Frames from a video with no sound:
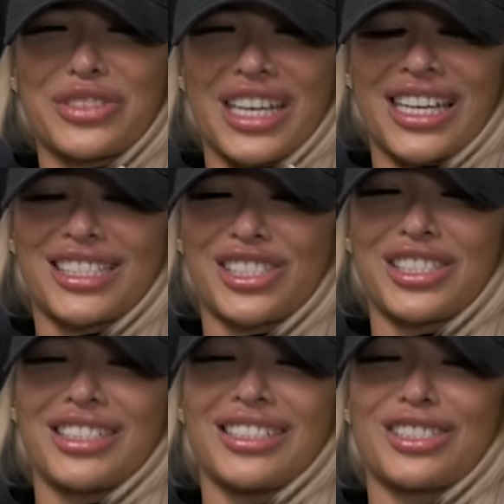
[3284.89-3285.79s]
Yeah,
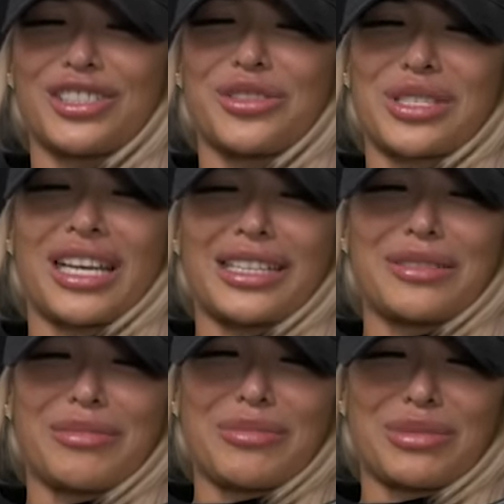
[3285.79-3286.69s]
she knows how to
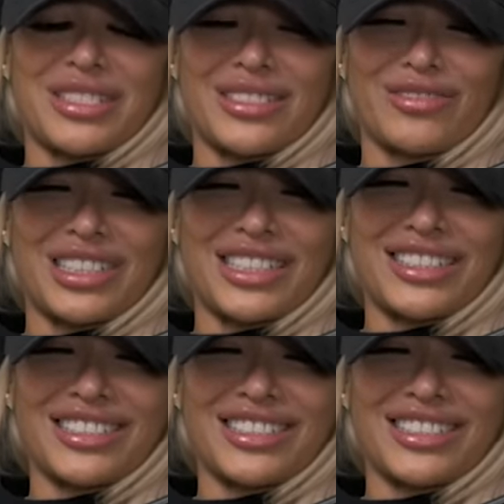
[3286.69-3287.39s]
eat my pussy really